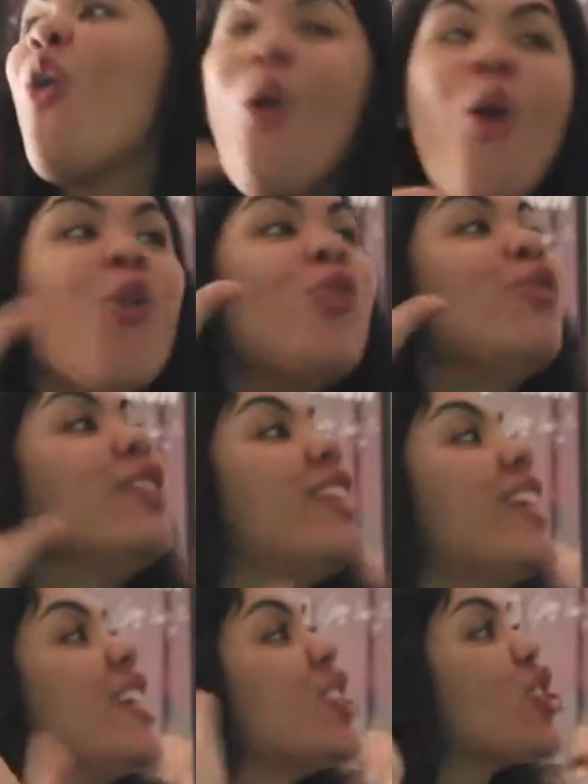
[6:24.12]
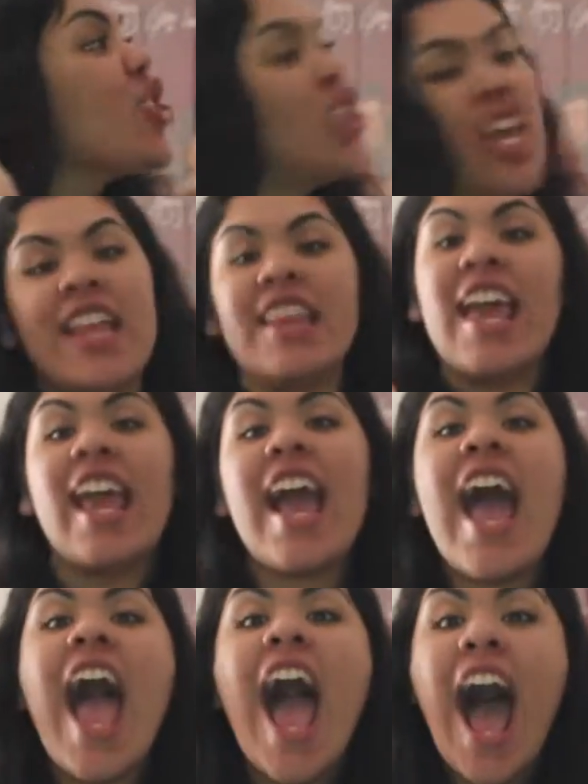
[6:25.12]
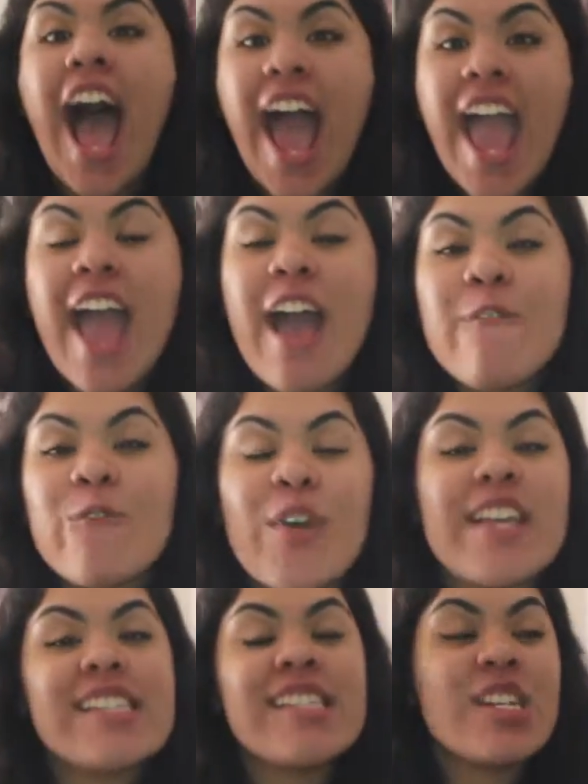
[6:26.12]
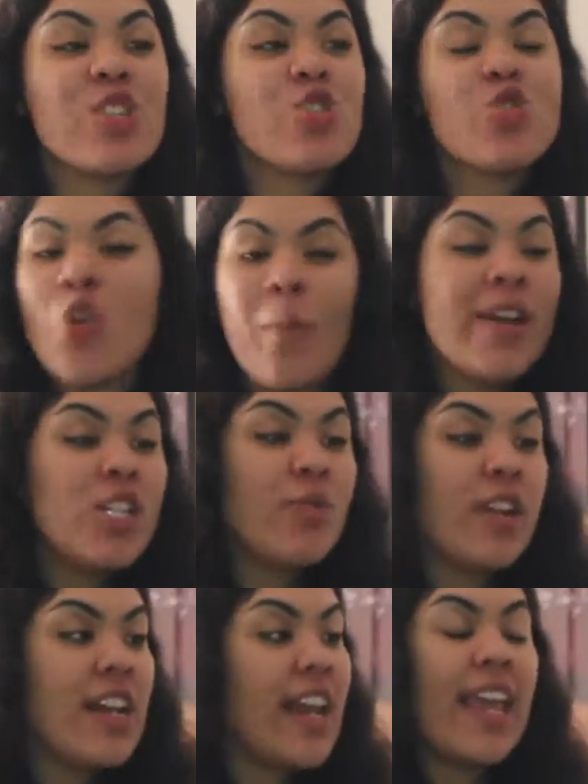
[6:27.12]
Holy shit, like, I have wasted so much money.